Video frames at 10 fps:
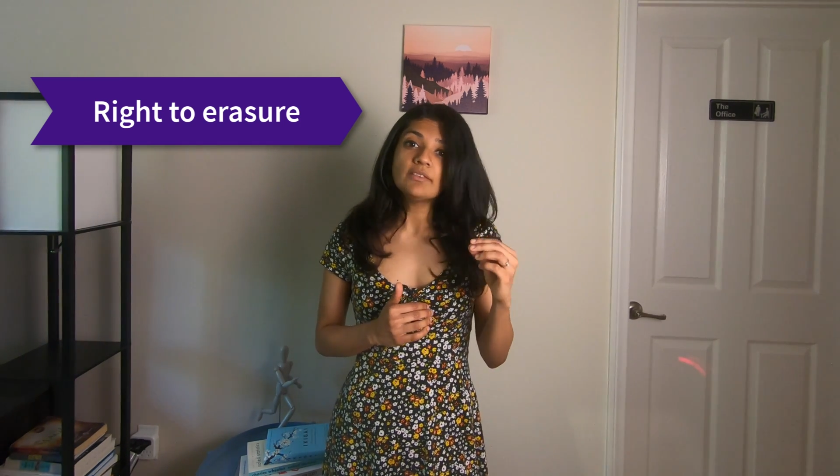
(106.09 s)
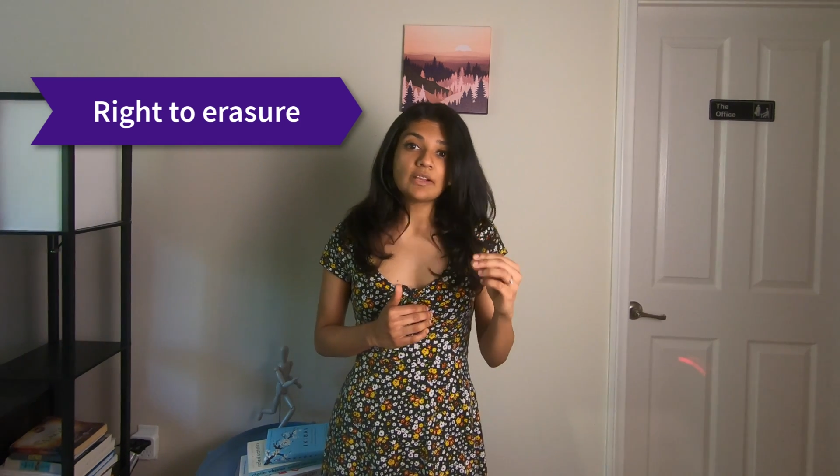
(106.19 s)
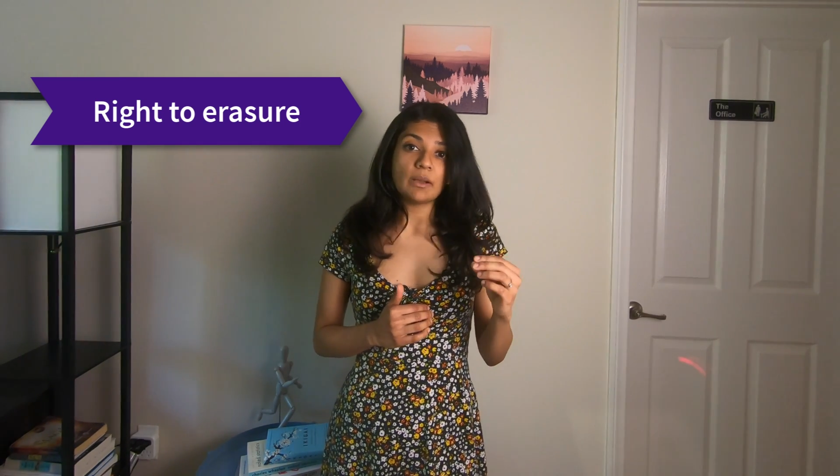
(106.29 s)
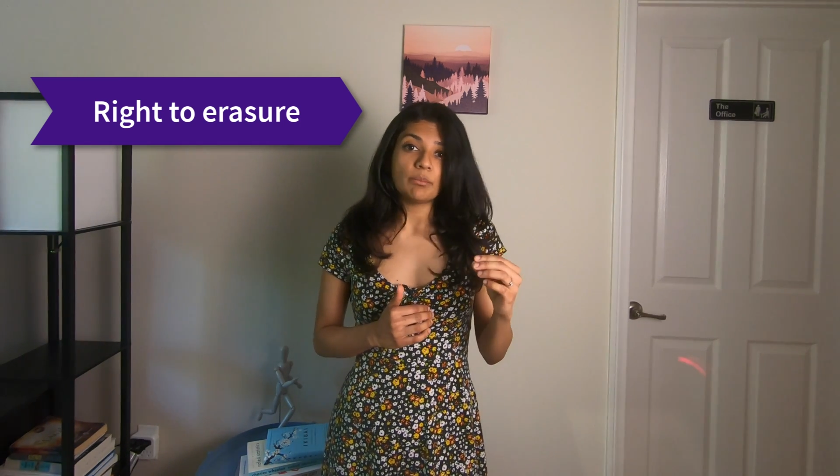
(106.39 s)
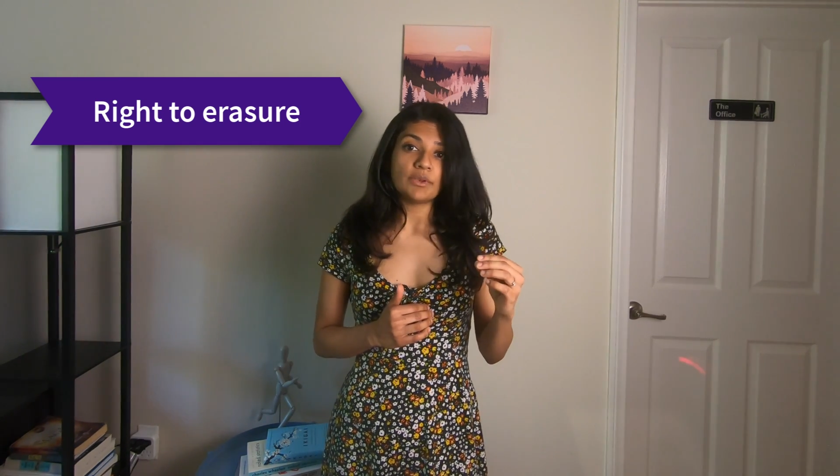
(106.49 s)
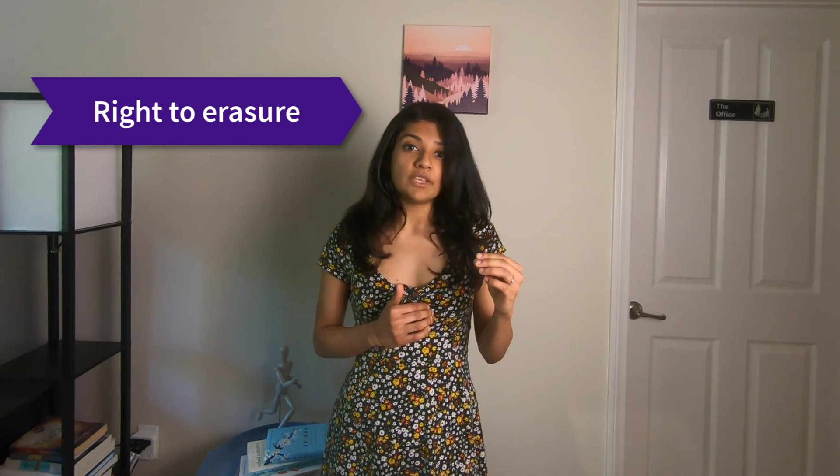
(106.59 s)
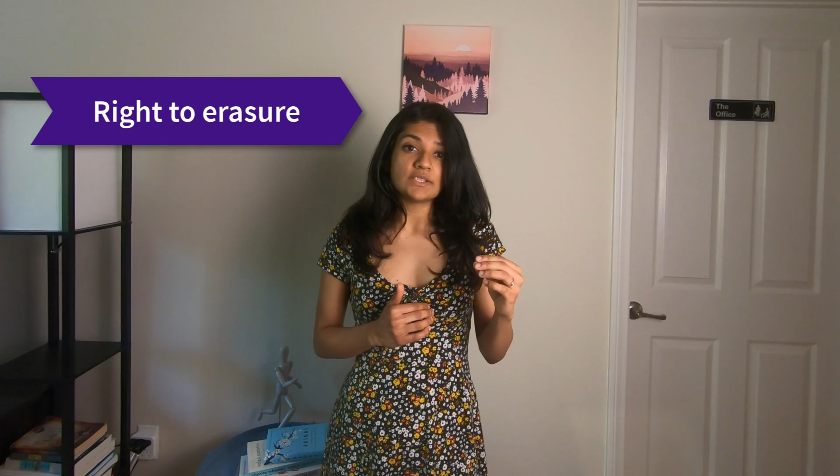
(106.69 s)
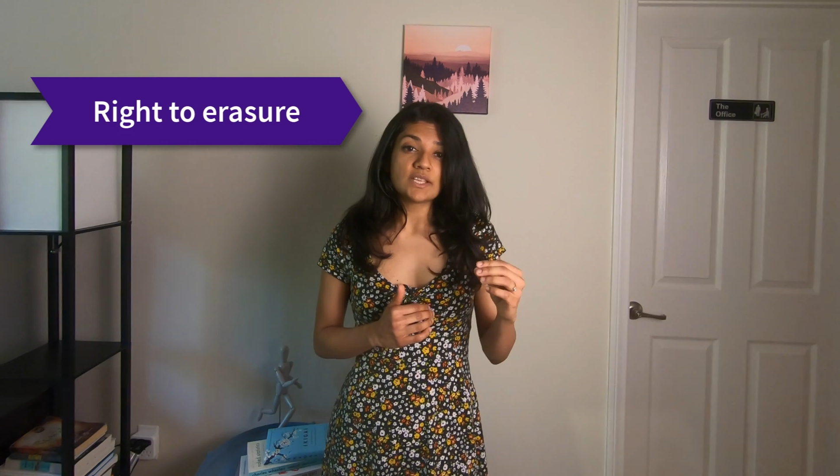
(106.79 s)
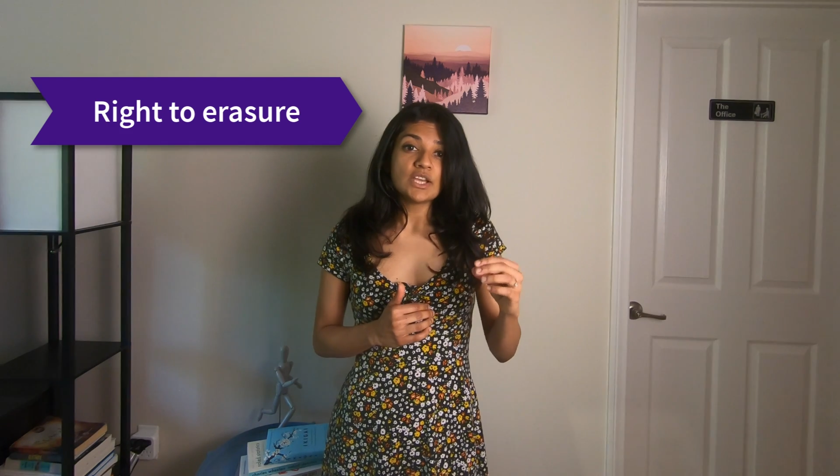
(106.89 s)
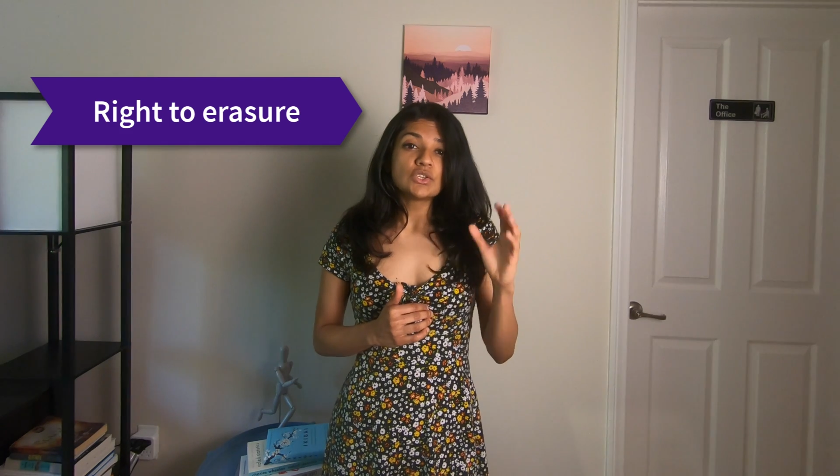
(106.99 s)
the companies
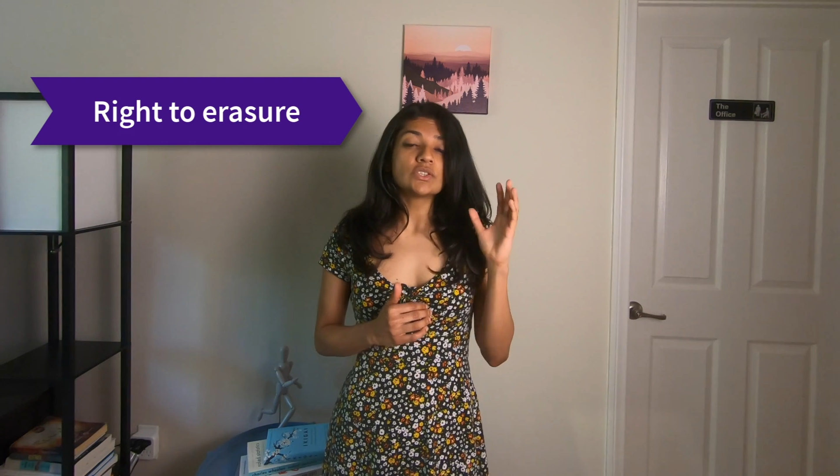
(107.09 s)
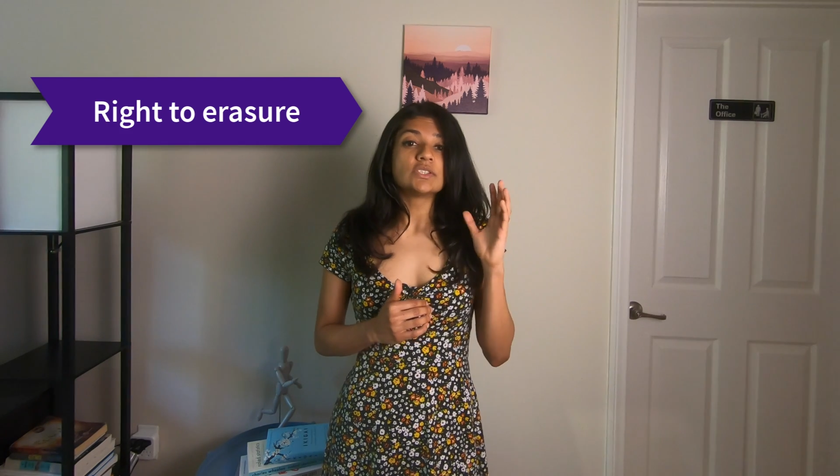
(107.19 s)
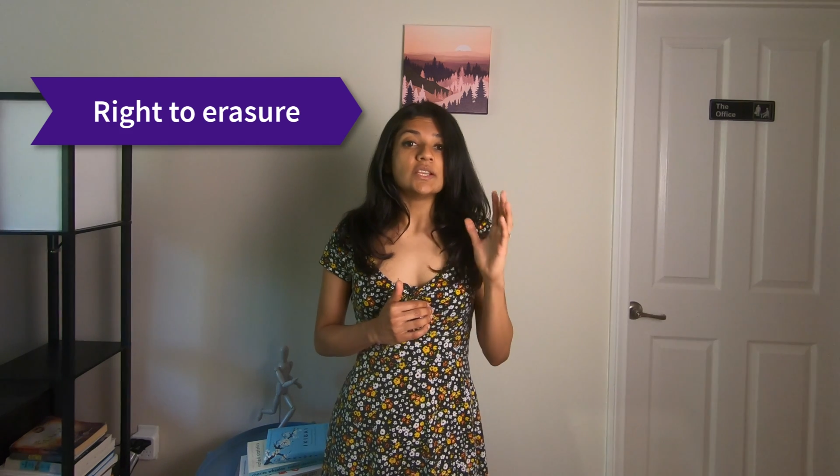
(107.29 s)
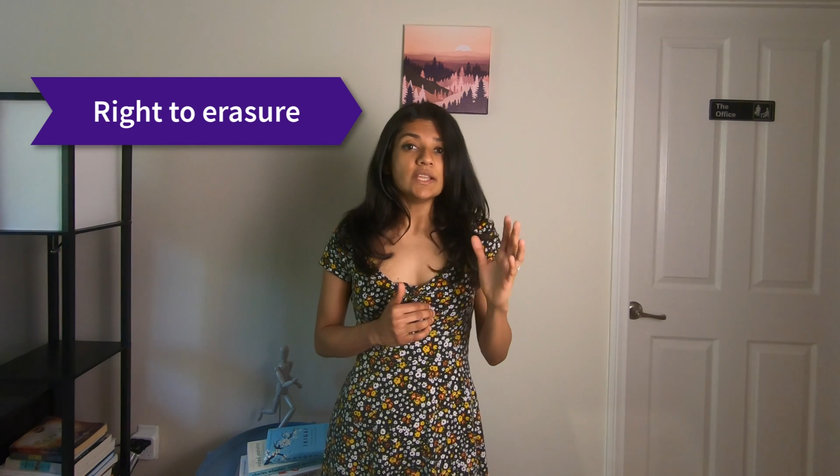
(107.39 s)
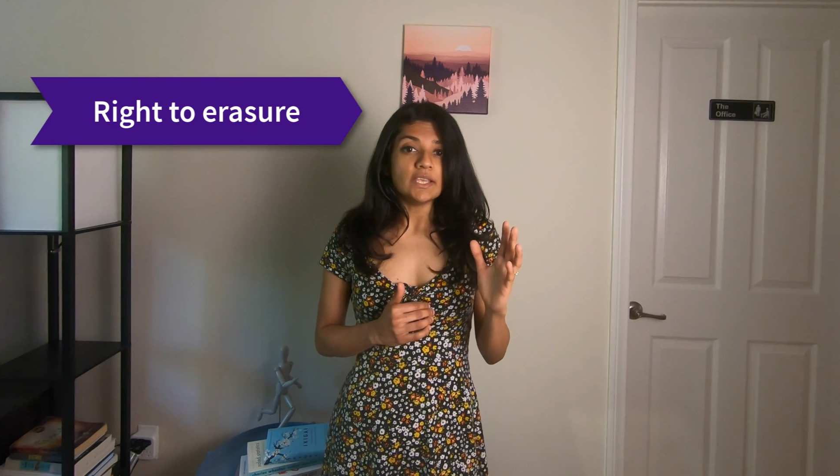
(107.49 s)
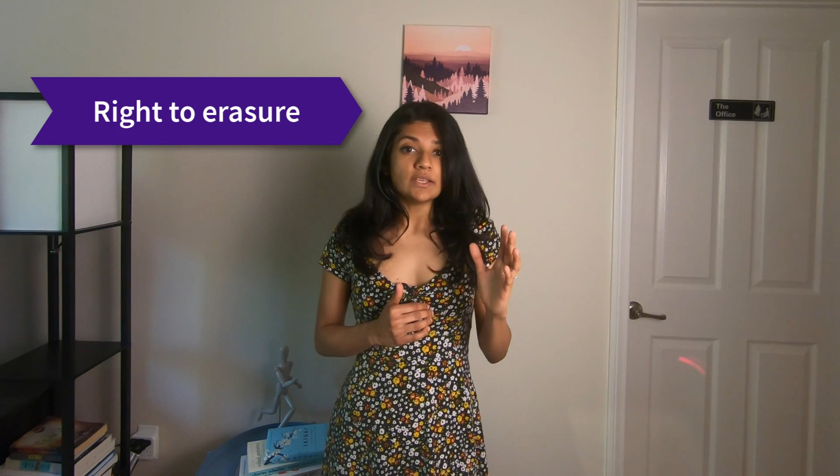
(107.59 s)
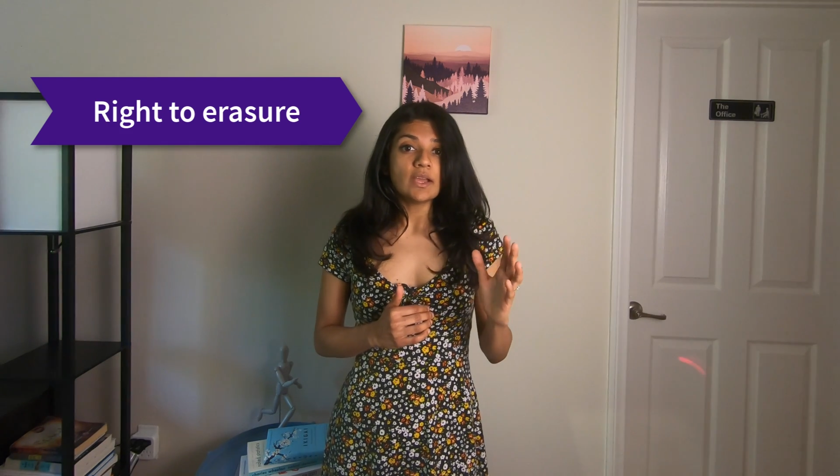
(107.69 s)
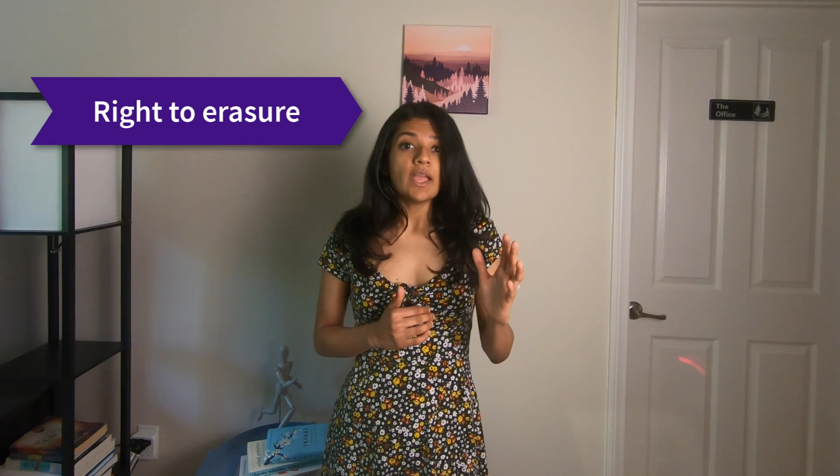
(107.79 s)
to delete